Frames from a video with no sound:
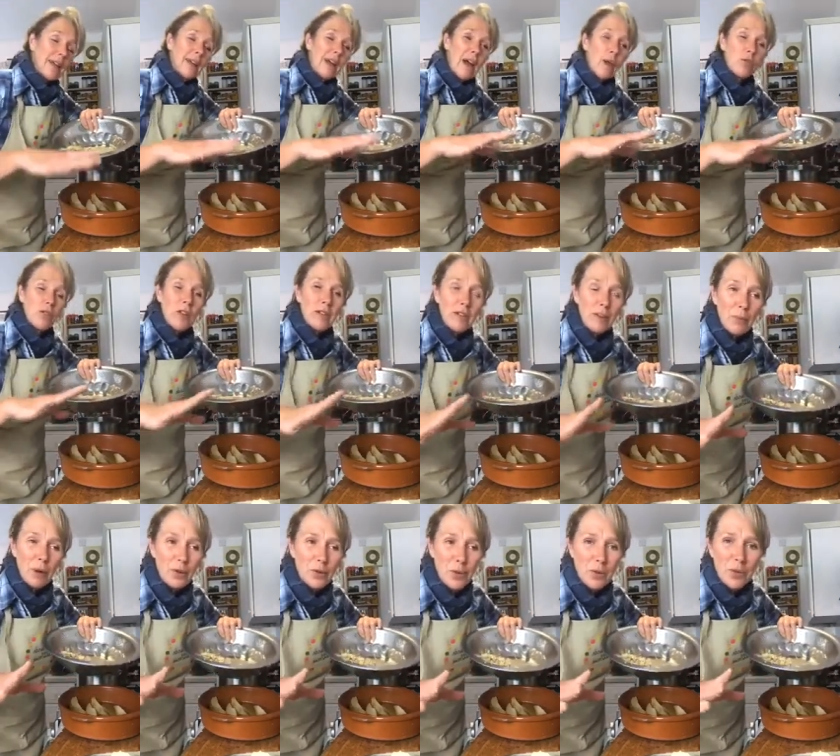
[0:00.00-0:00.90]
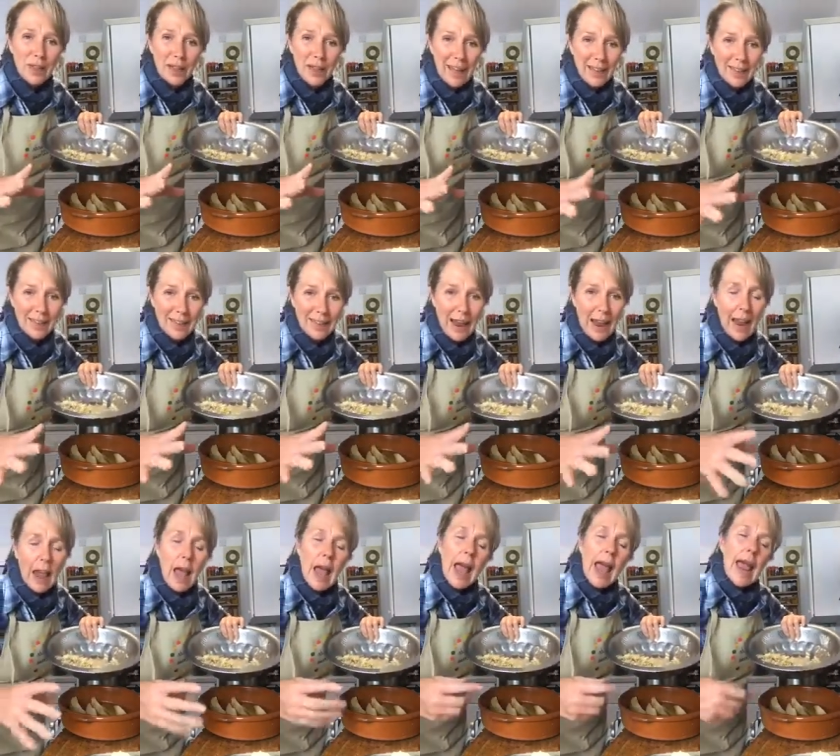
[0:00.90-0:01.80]
I was asking my daughter the other day,
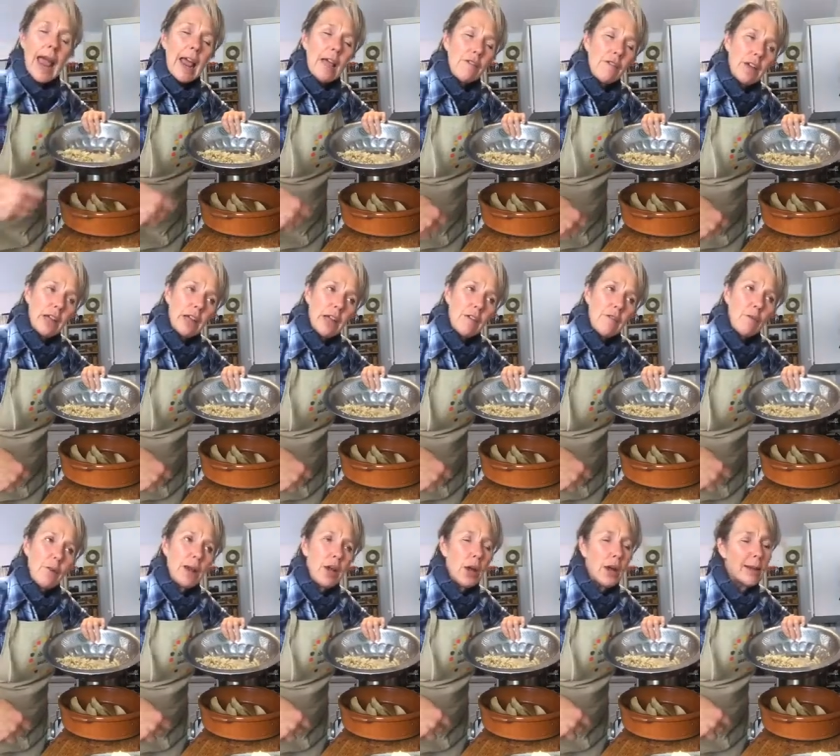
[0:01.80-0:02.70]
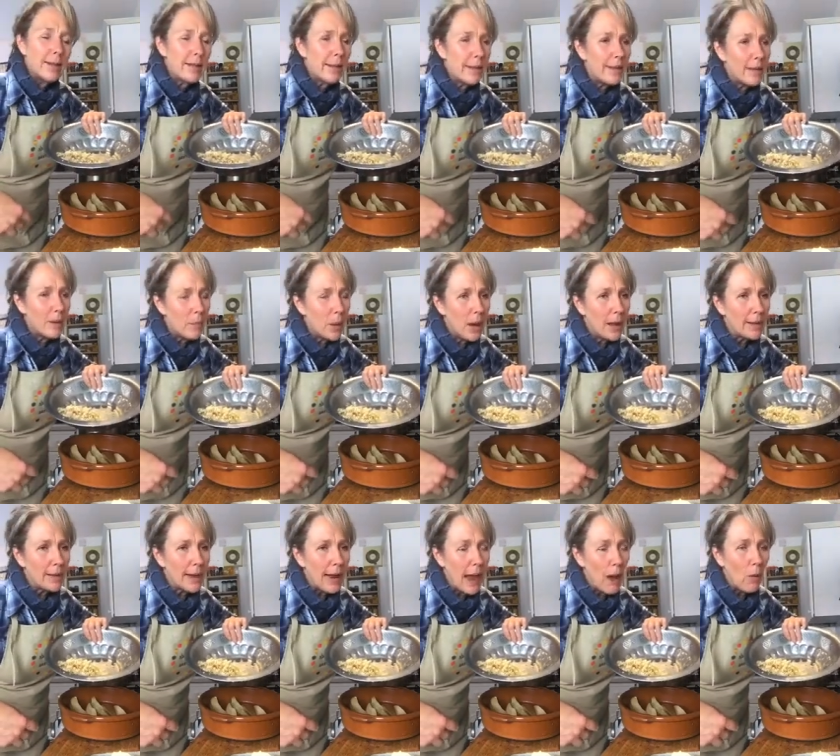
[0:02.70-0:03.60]
if we're going 60 miles
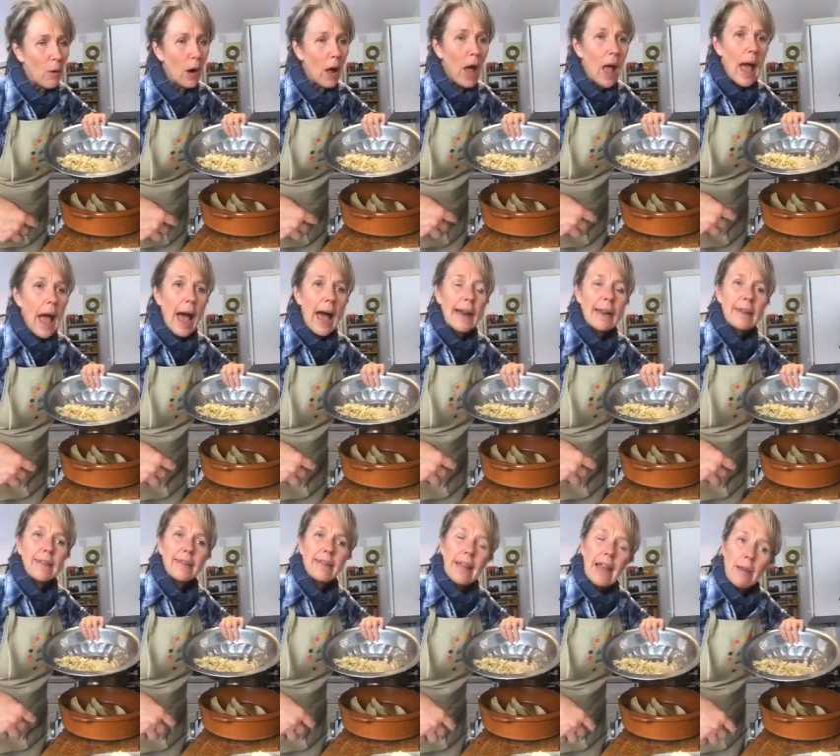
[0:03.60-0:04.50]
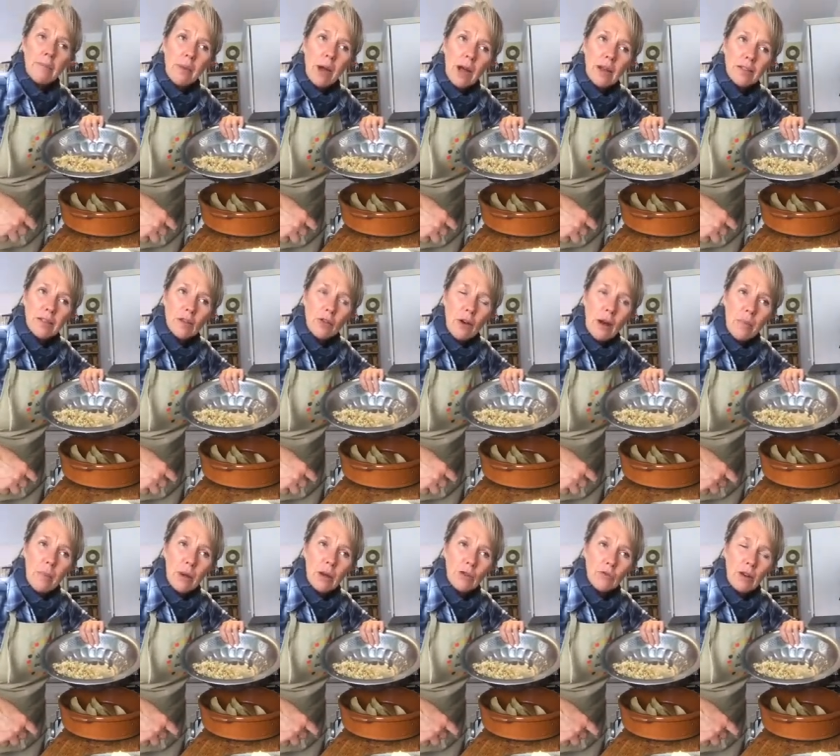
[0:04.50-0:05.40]
an hour and it's 10 miles to
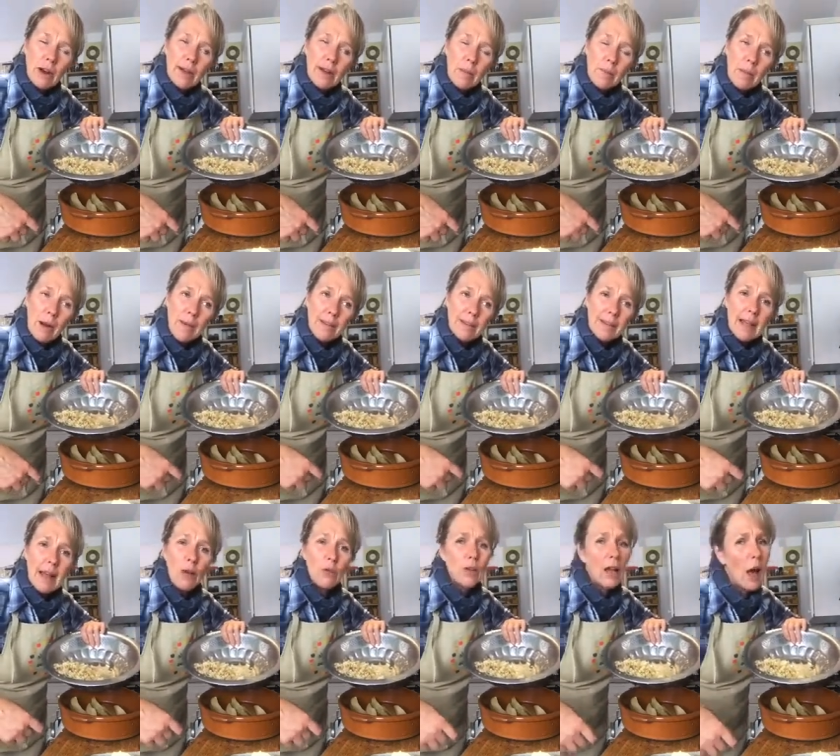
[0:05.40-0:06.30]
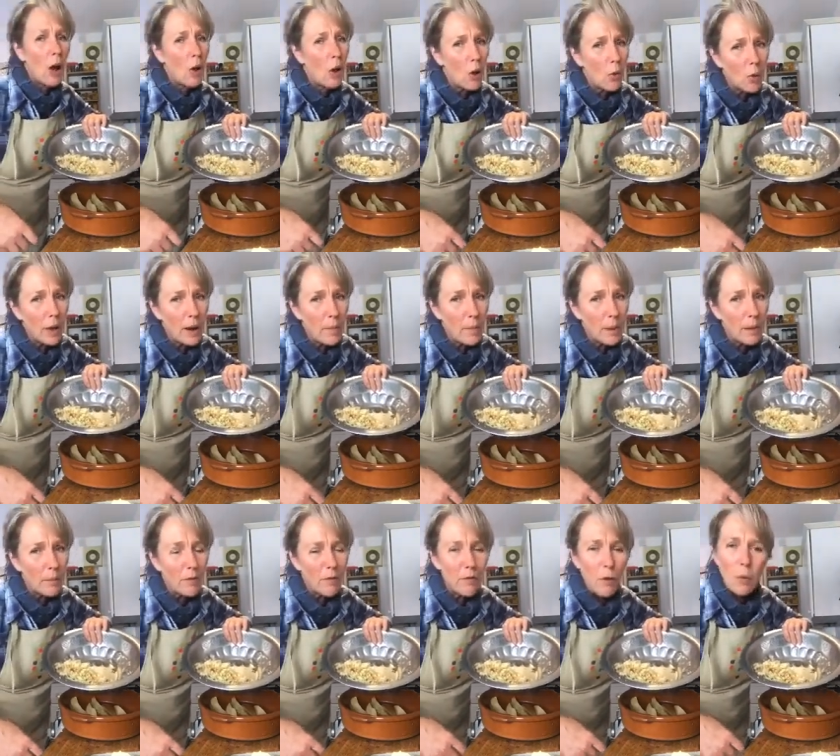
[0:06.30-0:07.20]
Grandad Barry's house, how long will it be
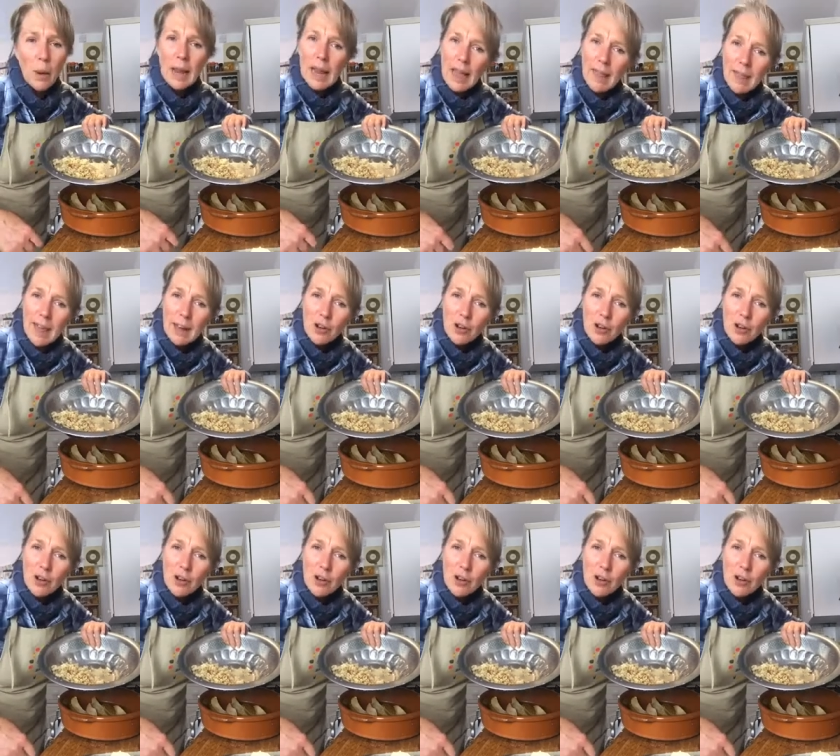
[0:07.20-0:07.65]
before we get there,